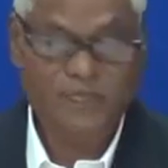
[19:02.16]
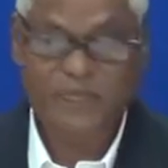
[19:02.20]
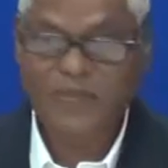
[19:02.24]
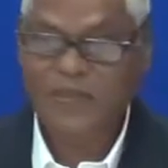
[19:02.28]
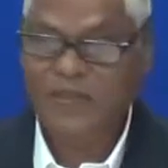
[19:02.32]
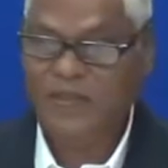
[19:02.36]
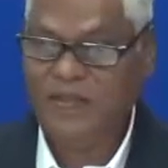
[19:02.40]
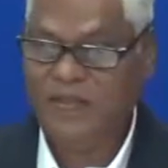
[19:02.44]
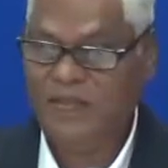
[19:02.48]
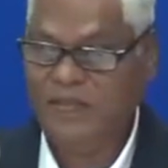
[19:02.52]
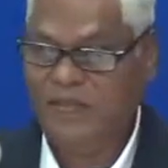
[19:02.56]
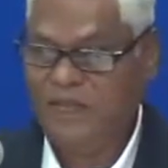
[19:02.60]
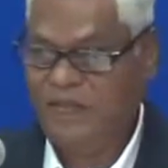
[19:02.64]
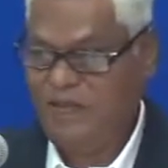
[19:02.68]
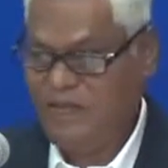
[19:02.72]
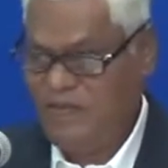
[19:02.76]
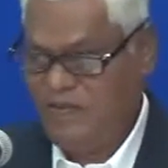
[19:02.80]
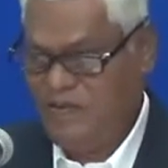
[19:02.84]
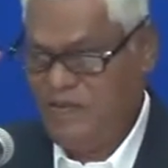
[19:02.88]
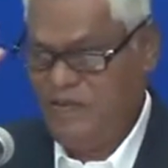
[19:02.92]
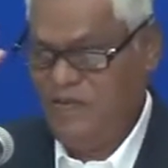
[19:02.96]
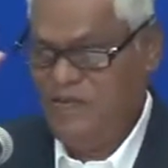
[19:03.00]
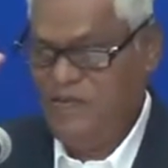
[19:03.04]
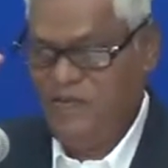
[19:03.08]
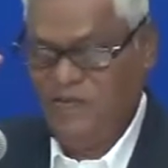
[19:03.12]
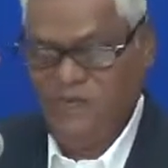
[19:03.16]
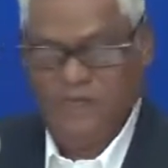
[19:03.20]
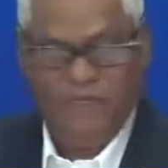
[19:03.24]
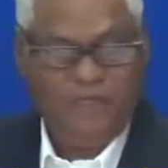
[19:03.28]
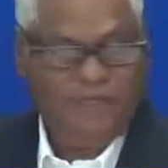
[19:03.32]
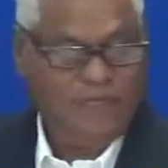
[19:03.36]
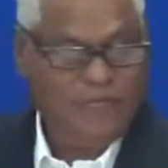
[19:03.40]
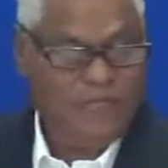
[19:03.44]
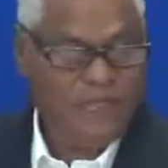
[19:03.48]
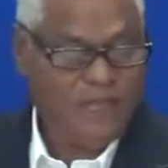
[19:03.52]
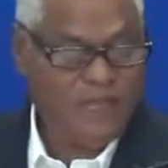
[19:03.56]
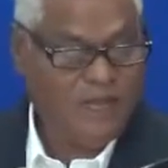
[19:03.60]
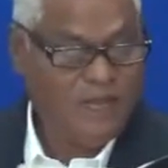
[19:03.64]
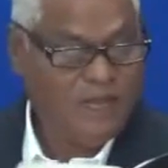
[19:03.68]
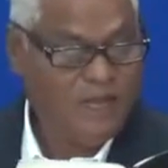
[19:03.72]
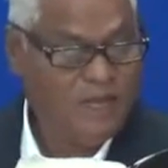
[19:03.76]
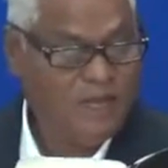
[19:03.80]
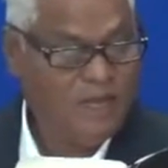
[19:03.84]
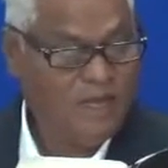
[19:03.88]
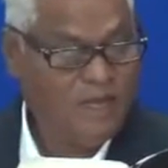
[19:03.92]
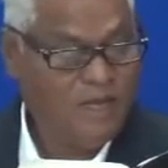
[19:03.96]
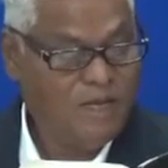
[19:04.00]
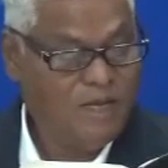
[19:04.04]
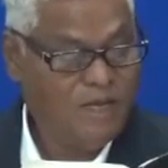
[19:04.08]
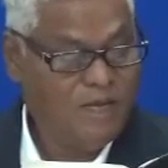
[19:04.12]

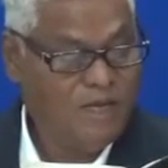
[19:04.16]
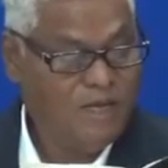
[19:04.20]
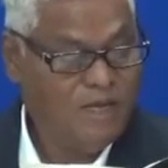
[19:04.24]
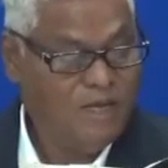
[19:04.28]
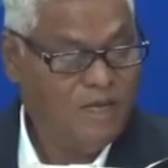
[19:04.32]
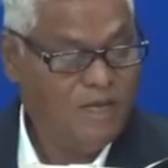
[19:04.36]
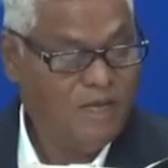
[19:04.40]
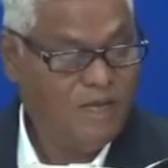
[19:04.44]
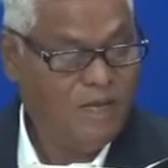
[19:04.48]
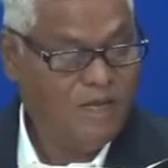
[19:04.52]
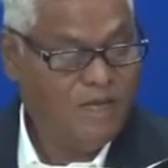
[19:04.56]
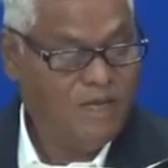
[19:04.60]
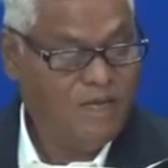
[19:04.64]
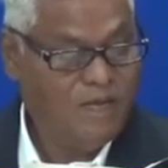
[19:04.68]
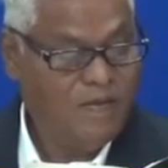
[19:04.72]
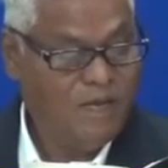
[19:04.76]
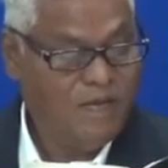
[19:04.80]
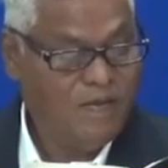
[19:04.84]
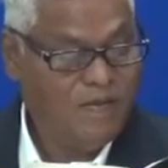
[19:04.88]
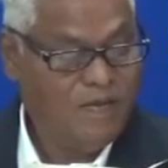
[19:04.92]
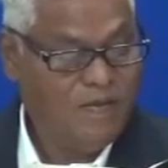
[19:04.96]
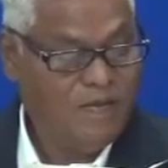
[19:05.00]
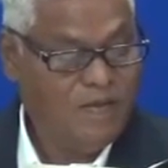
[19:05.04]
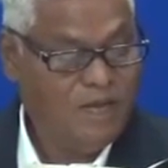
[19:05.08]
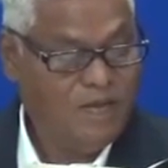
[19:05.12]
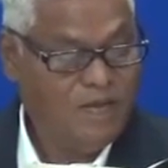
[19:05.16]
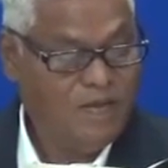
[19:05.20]
(not speaking)